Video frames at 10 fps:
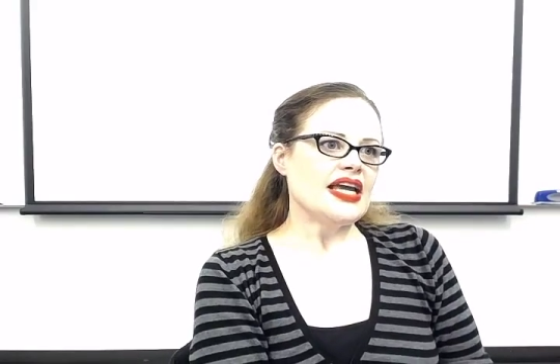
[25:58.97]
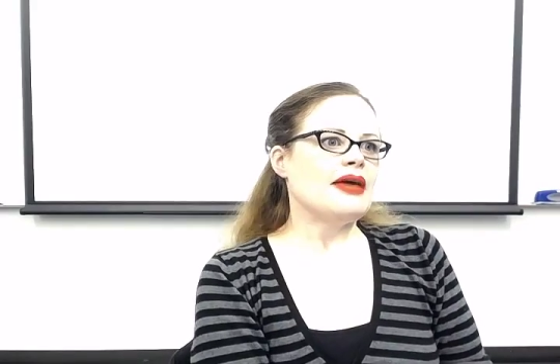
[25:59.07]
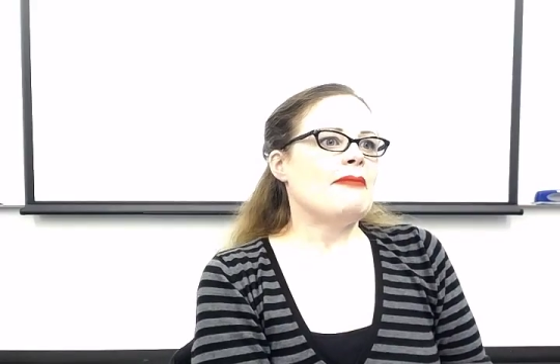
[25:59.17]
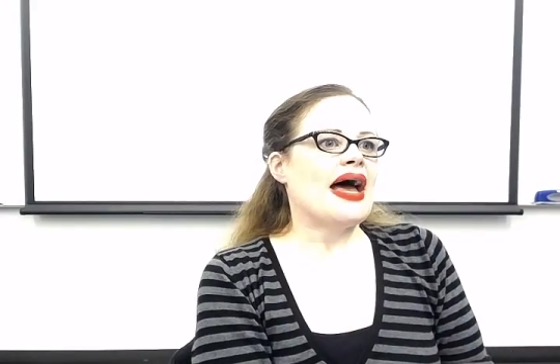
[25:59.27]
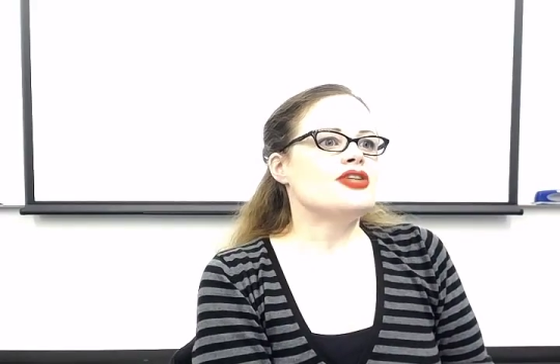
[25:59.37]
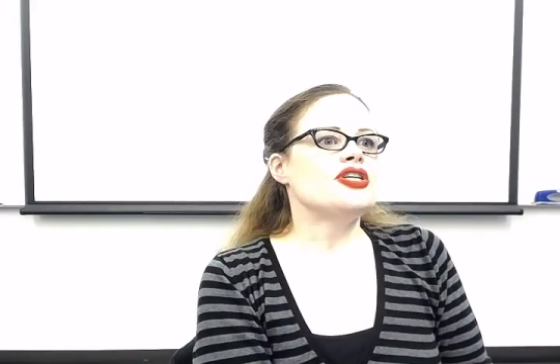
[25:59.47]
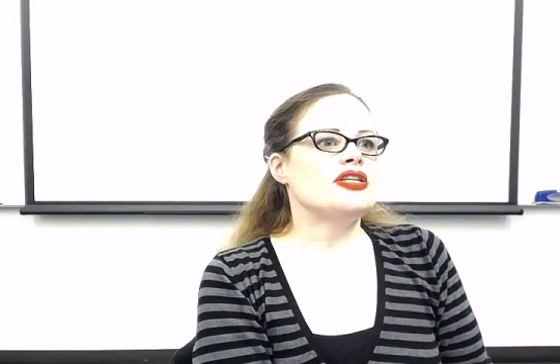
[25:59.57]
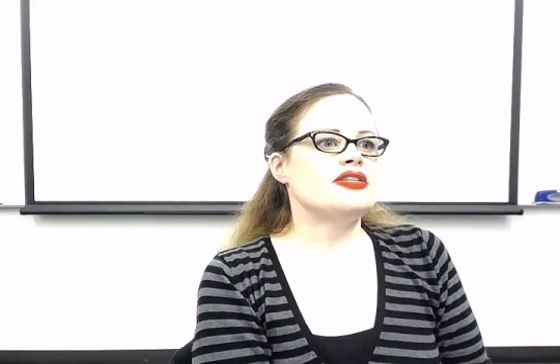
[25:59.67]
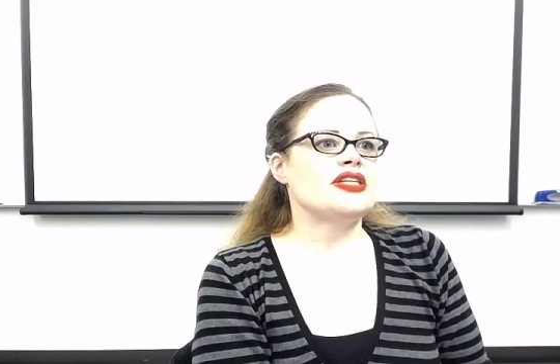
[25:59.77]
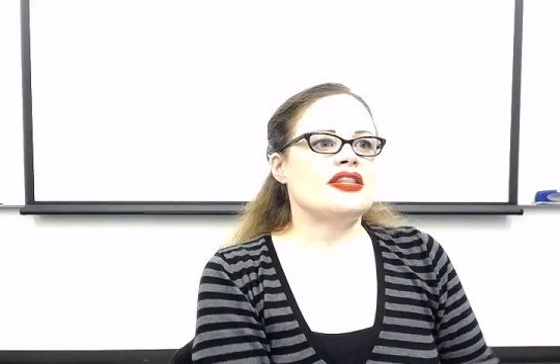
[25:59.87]
Imagine
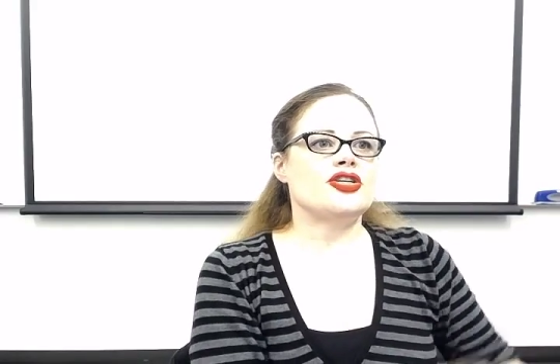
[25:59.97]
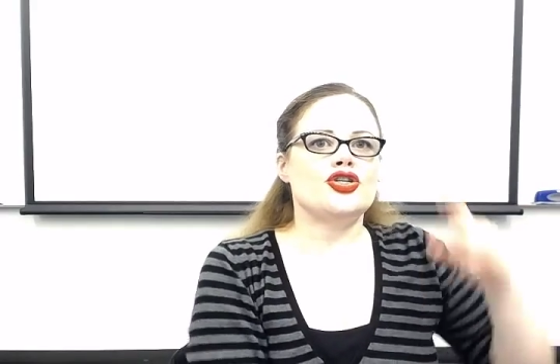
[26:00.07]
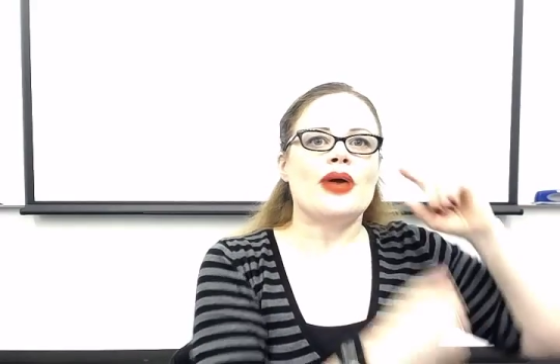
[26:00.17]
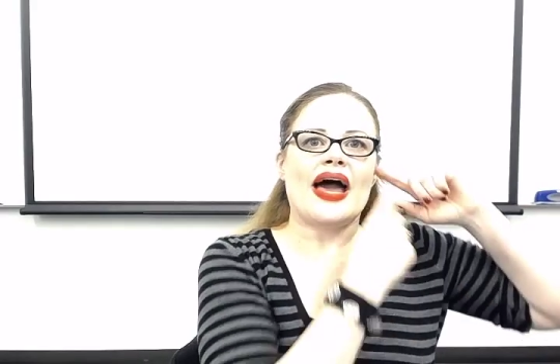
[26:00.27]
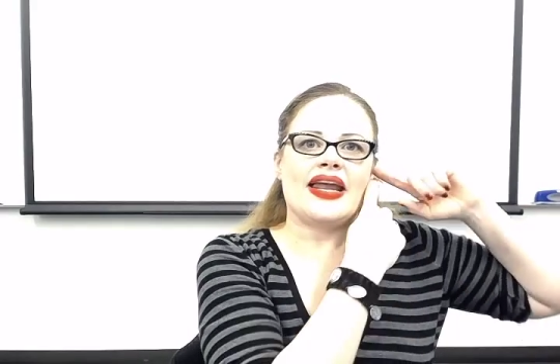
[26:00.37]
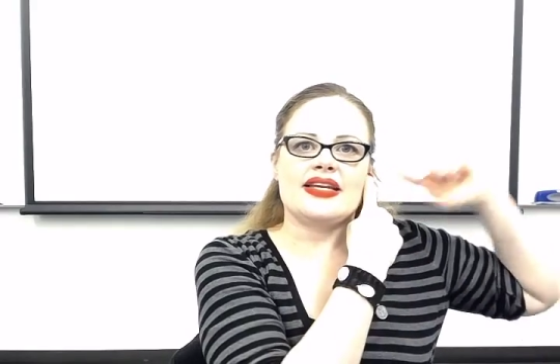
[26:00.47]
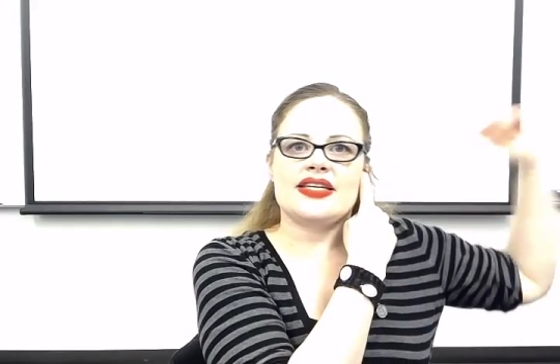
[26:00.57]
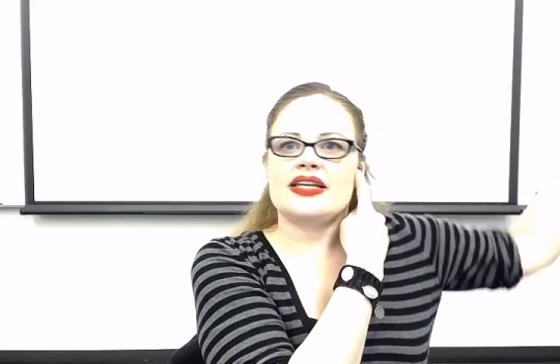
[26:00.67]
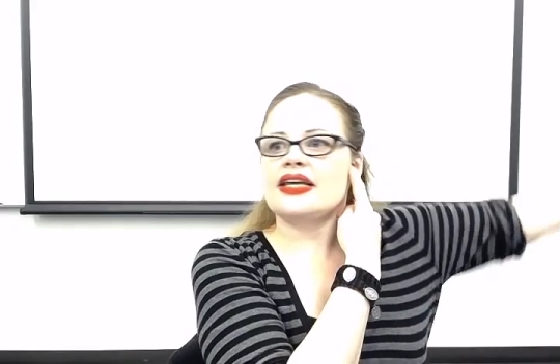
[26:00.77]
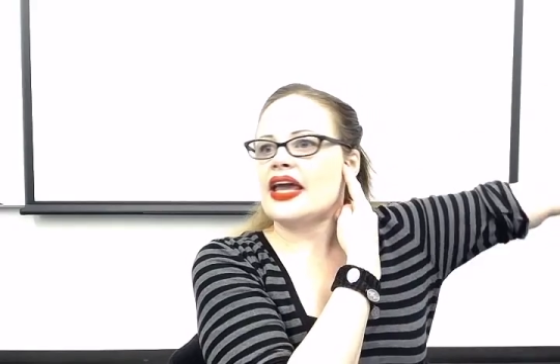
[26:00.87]
instead that you had a
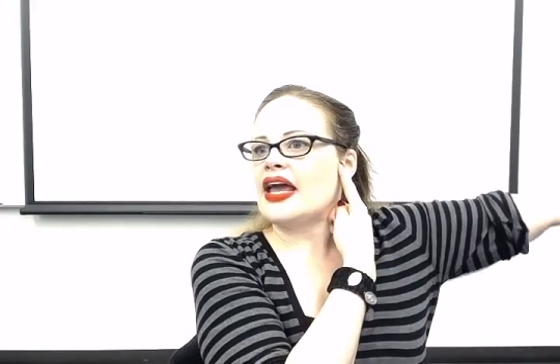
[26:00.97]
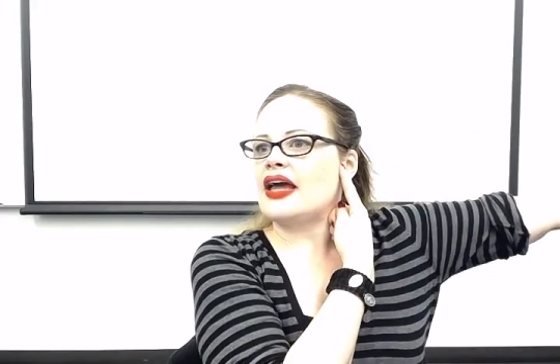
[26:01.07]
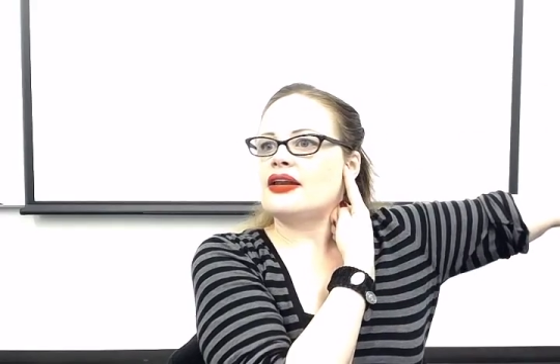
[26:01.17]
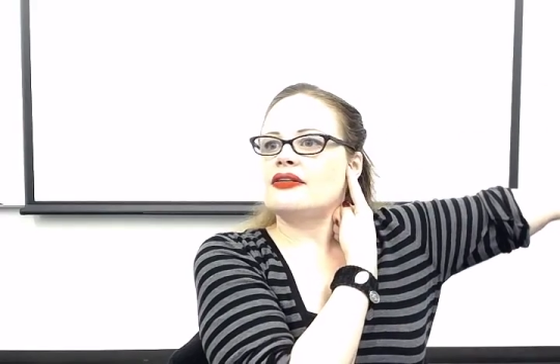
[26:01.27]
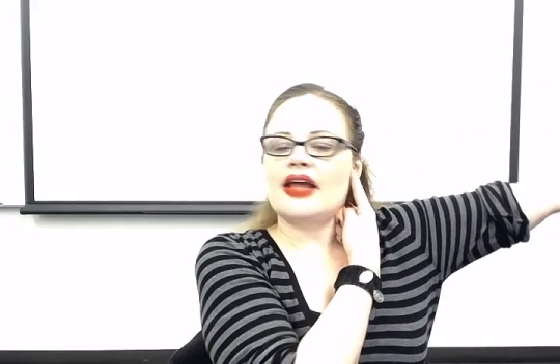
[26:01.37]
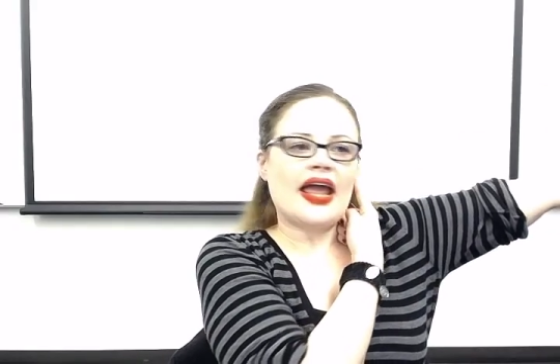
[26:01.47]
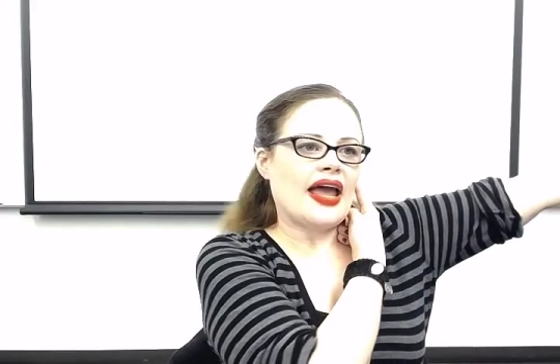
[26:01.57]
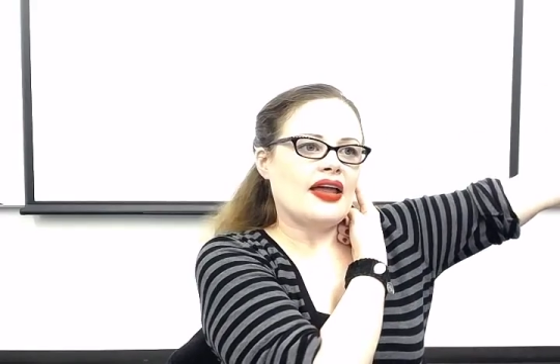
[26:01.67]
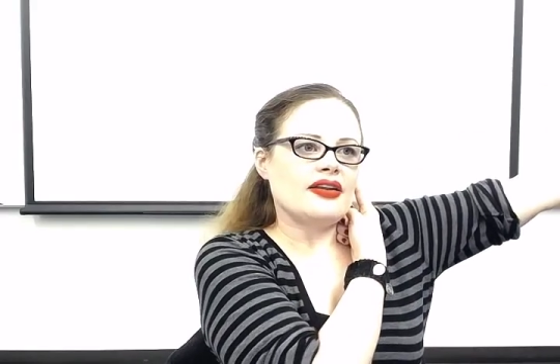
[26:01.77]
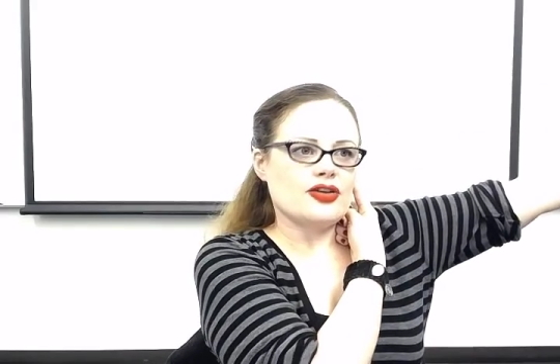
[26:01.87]
tin can
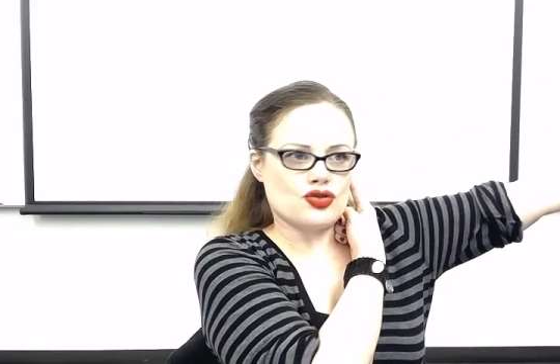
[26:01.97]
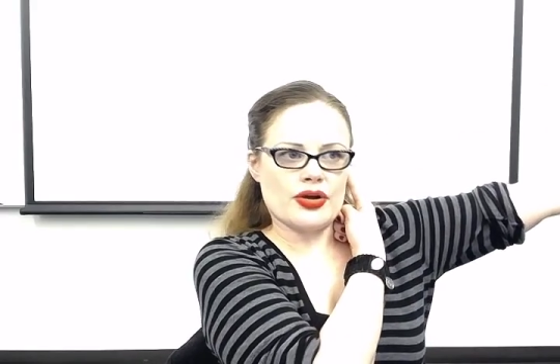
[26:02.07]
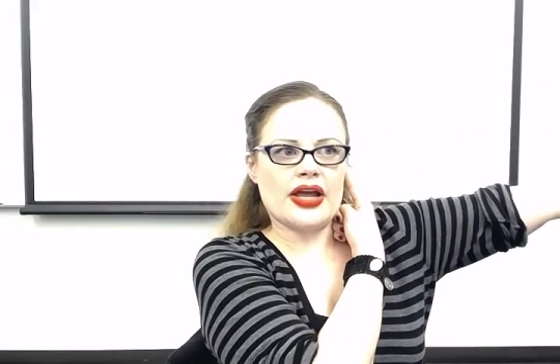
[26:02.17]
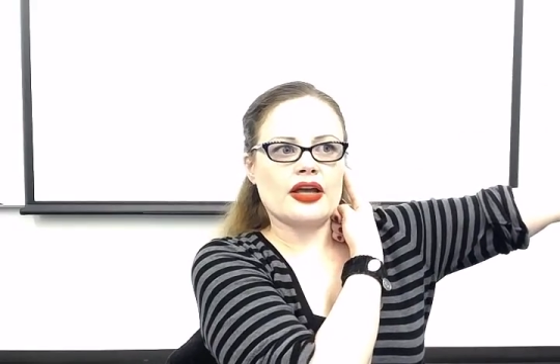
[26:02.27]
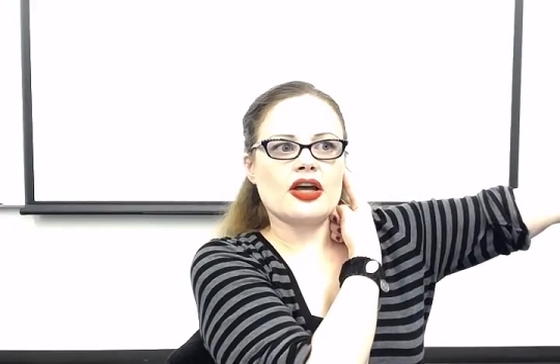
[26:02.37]
and a string